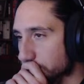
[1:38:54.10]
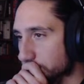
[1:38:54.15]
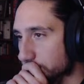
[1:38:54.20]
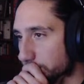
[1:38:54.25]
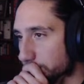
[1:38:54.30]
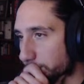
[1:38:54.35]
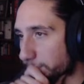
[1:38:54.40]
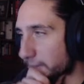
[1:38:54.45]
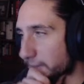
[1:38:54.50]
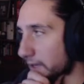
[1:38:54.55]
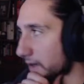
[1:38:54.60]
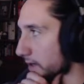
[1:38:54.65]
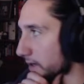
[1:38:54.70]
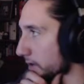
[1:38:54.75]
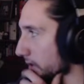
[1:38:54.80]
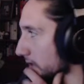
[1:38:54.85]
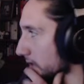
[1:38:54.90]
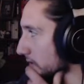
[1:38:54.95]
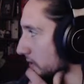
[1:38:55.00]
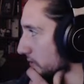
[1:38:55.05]
Yeah, I don't know. I
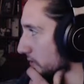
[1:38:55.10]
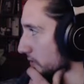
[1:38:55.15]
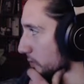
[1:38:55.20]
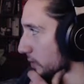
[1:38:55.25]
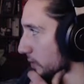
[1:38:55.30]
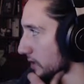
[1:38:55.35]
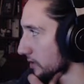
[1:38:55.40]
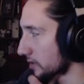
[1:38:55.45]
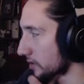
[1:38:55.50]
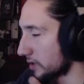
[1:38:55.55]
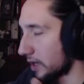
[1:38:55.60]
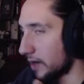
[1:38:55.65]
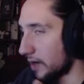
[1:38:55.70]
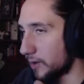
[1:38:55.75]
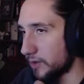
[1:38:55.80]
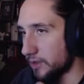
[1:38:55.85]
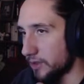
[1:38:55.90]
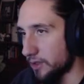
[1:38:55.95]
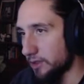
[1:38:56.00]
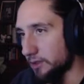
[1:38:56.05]
guess I should wait and see how he's
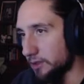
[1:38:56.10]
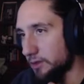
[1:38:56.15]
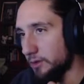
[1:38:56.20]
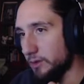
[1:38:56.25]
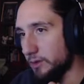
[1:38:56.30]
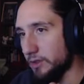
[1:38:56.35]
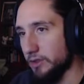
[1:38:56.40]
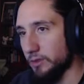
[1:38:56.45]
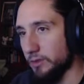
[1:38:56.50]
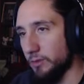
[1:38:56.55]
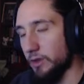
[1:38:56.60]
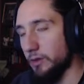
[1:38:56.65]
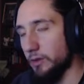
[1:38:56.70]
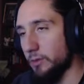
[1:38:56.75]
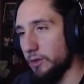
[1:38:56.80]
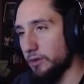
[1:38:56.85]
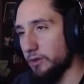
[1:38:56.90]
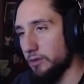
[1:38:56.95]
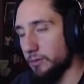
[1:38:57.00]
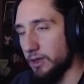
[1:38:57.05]
going to do this and whether we
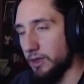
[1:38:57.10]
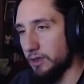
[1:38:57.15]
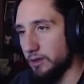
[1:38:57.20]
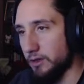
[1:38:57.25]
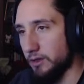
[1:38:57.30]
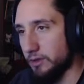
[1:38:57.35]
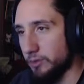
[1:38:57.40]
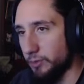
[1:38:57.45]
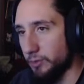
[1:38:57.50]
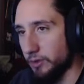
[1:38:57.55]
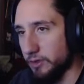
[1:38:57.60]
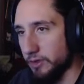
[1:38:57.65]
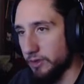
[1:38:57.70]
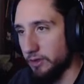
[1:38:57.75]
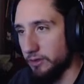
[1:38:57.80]
should make it explicit.